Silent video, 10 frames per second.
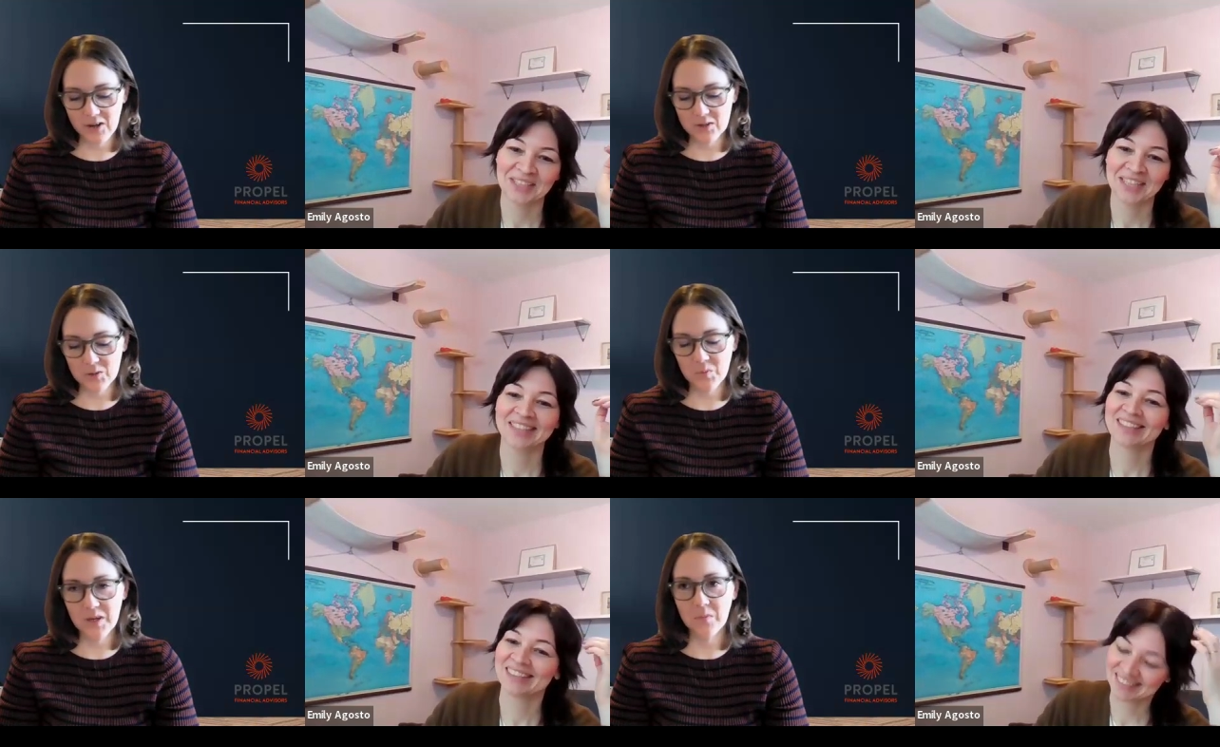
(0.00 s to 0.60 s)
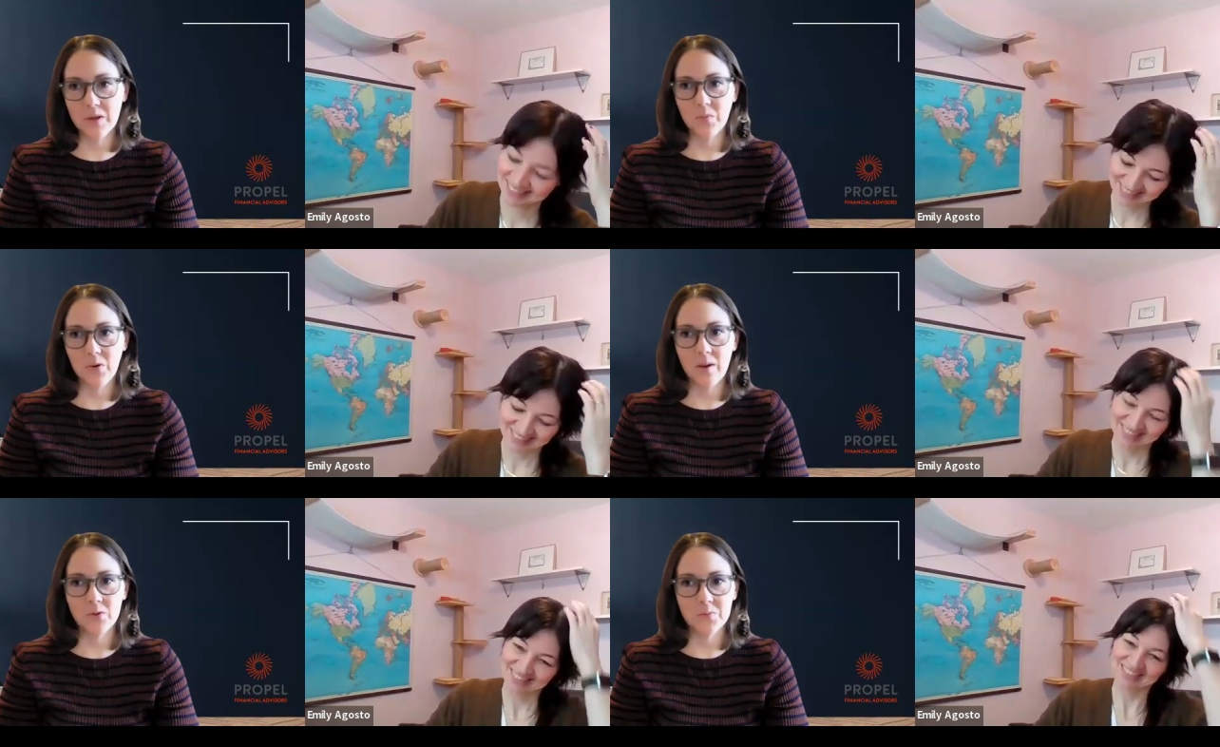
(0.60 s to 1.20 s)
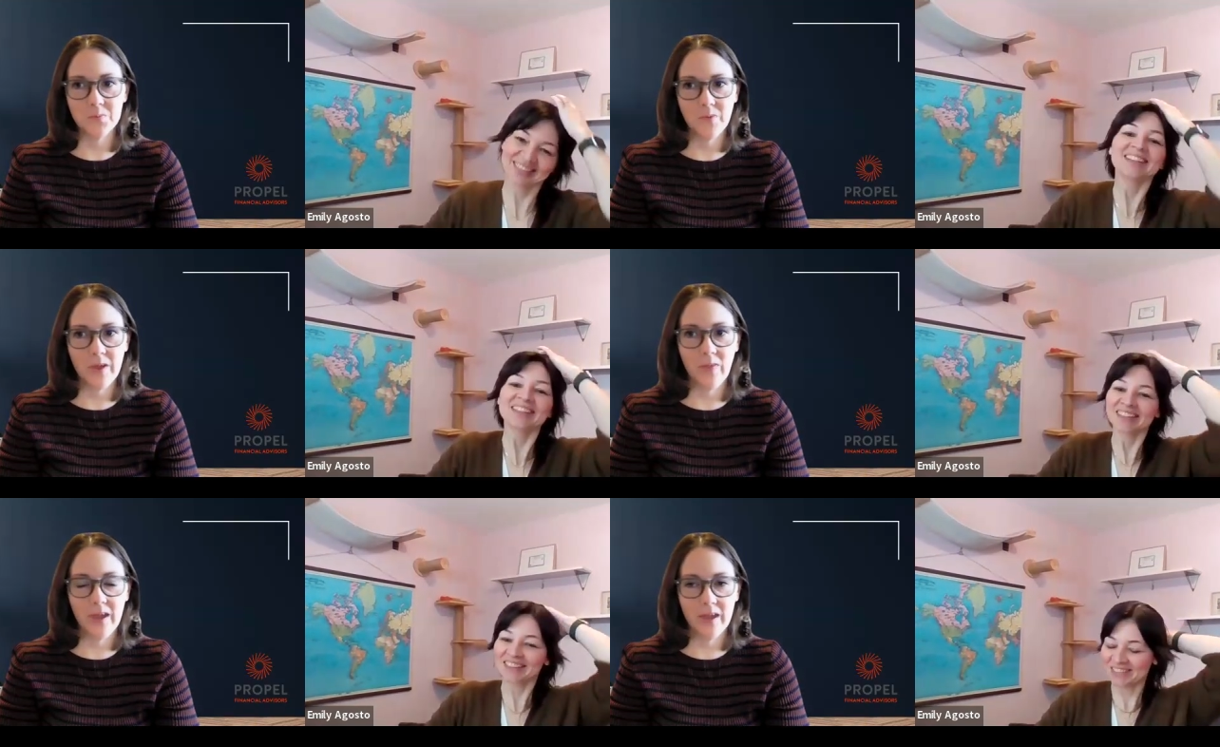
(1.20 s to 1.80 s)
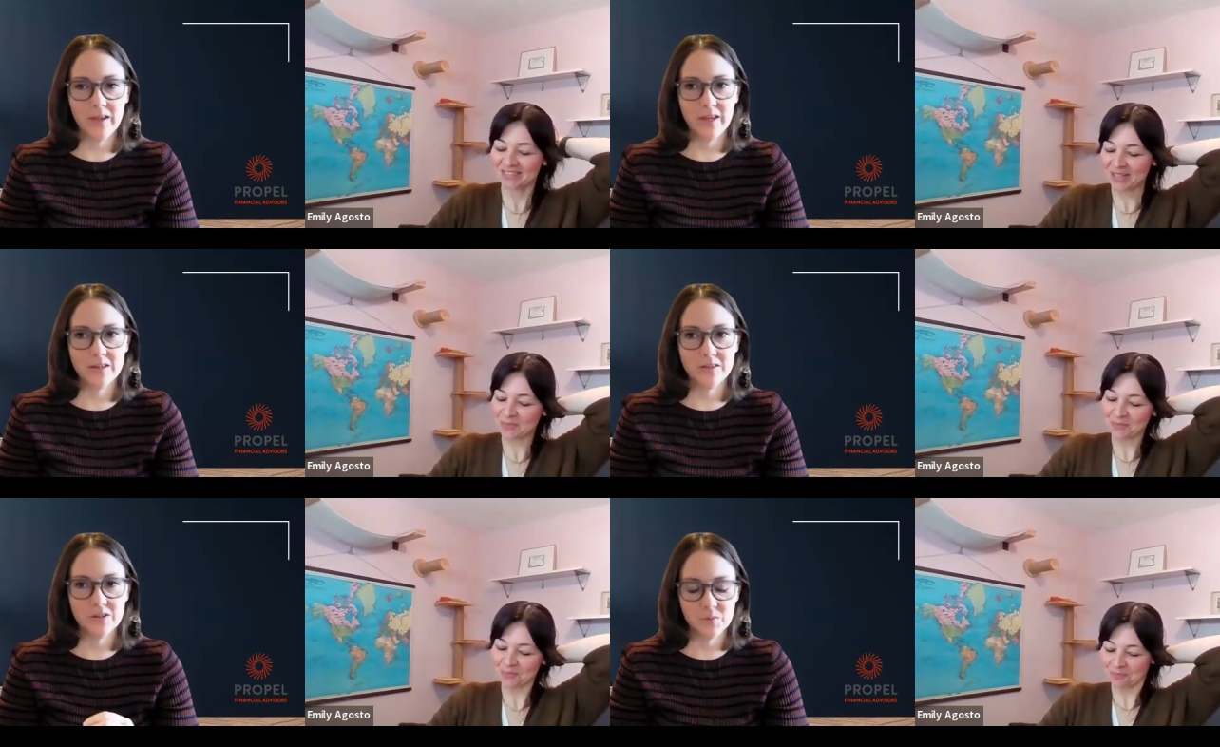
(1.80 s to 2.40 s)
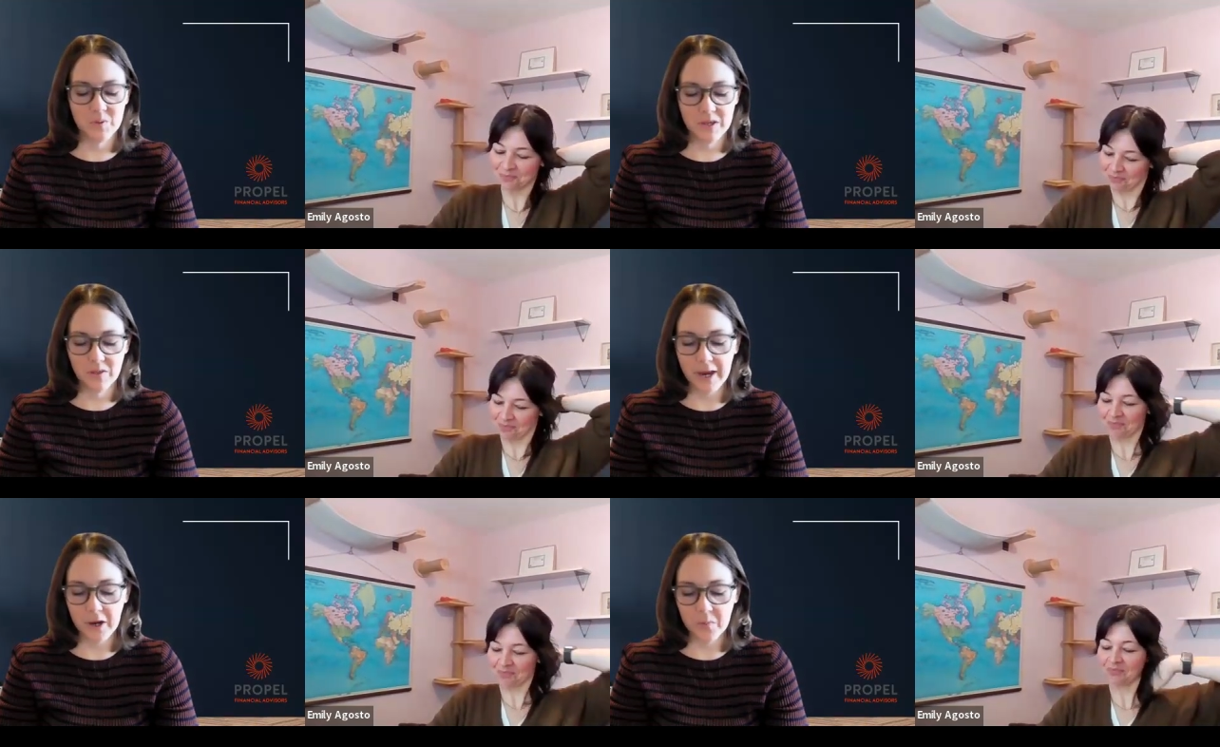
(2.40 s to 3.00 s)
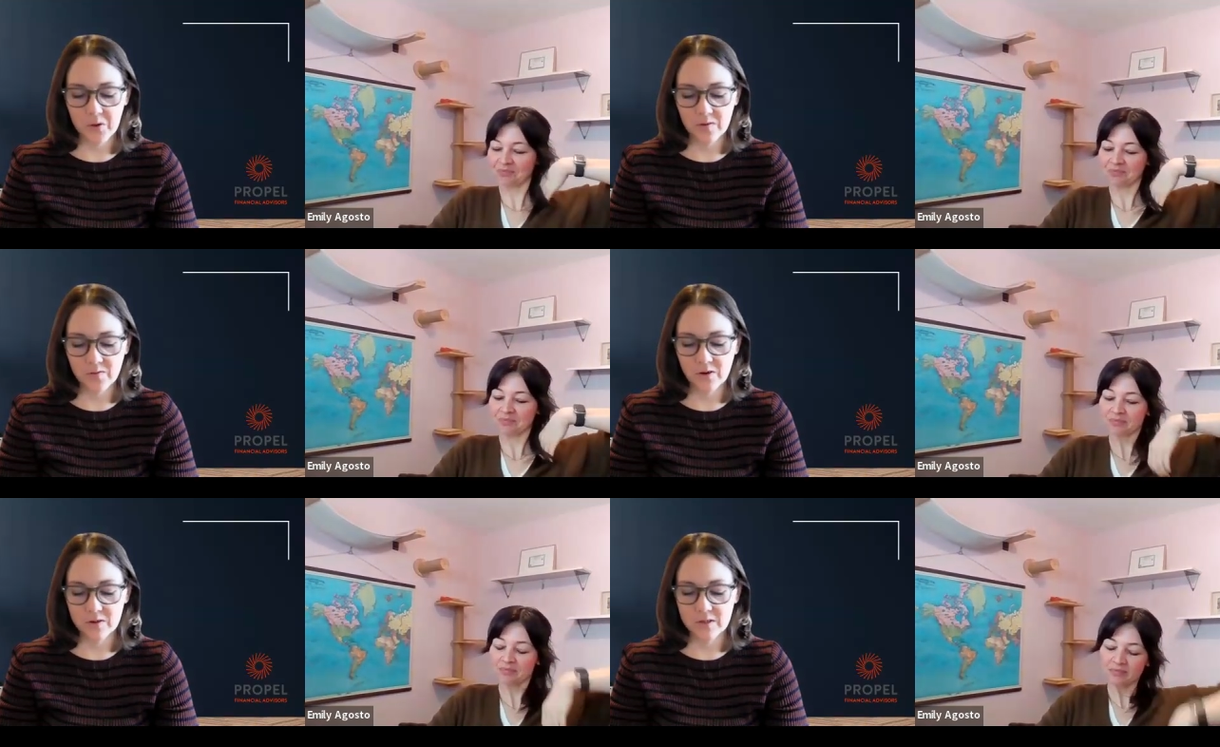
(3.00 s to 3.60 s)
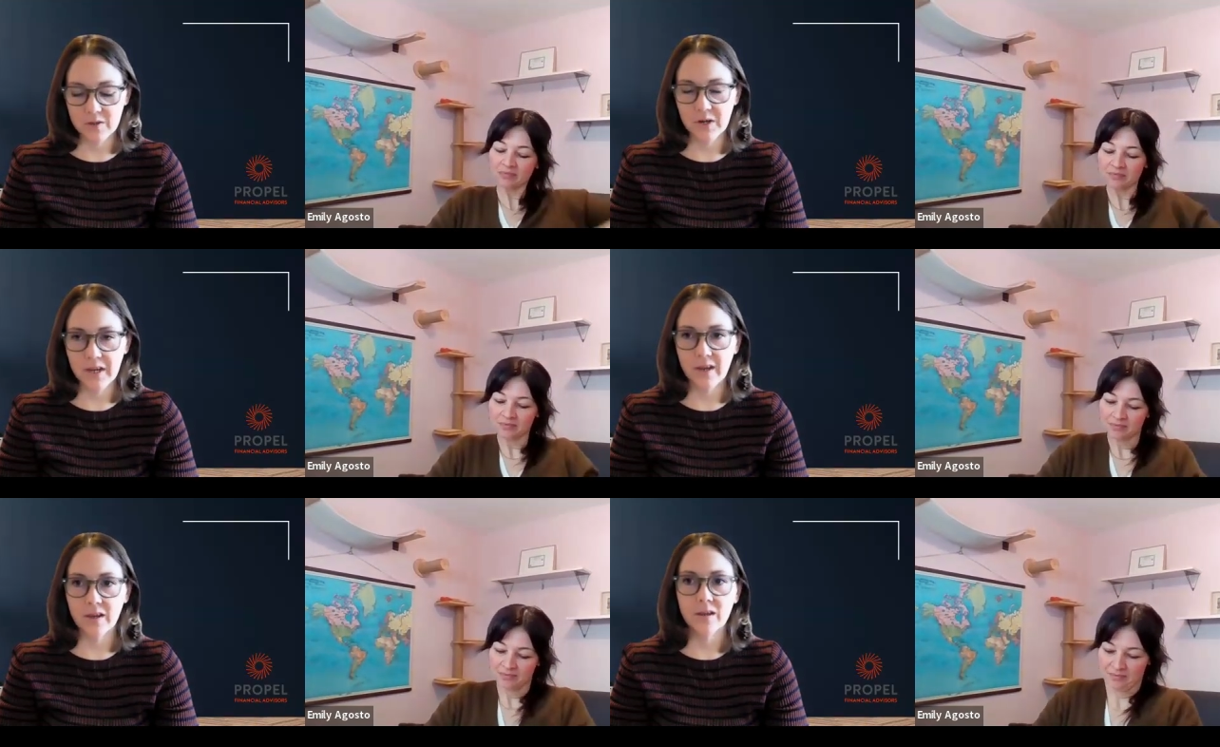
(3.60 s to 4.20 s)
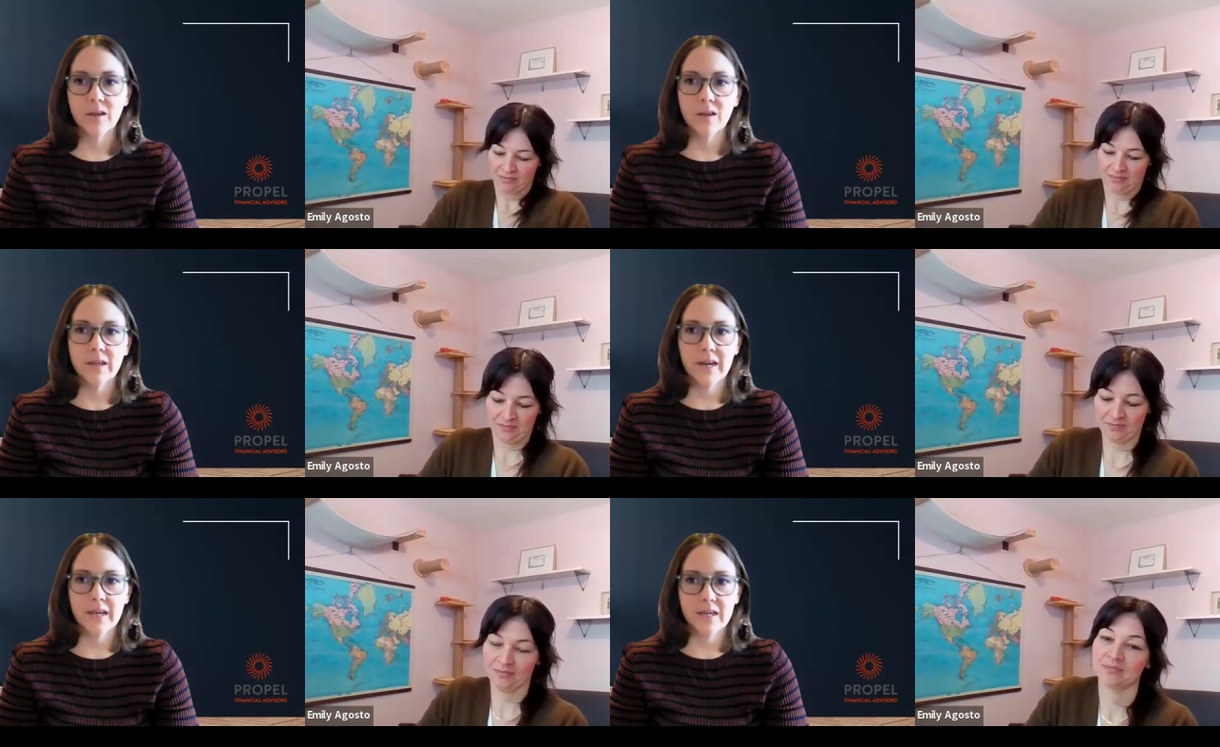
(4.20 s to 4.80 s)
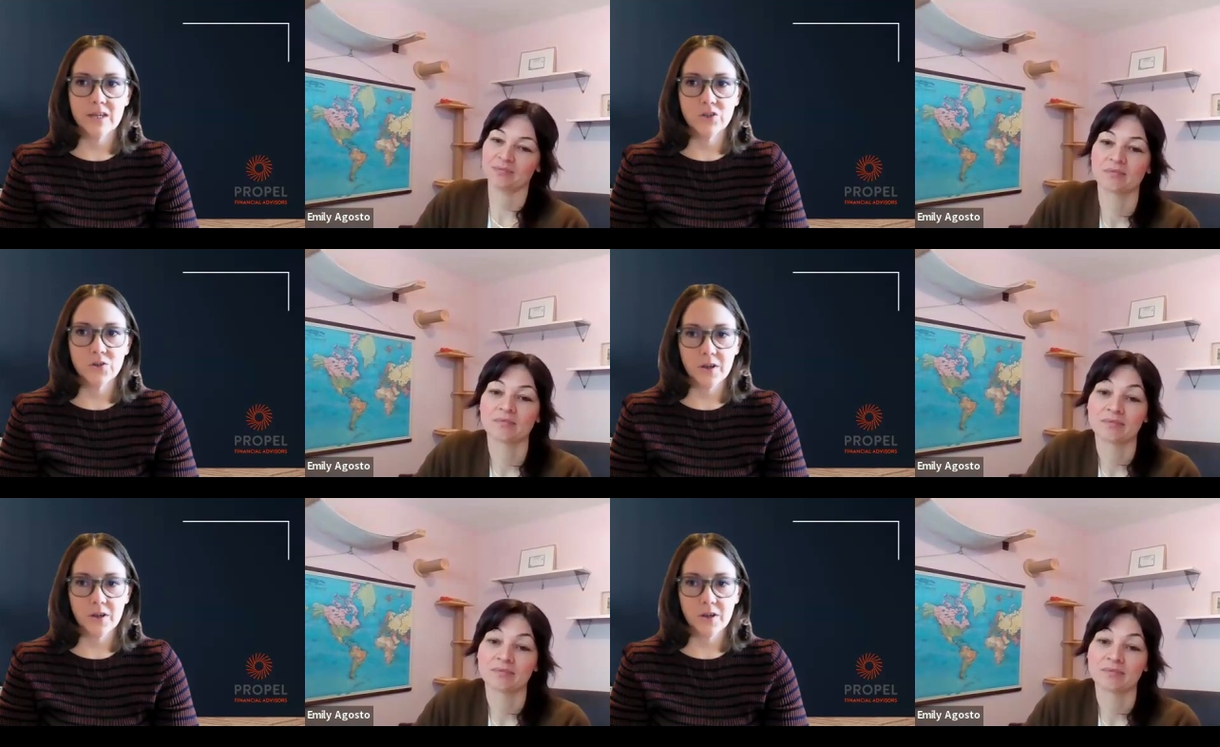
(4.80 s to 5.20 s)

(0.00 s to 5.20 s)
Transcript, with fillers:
Speaker 1: right? right, it can also be a big problem and that like just being liable for somebody getting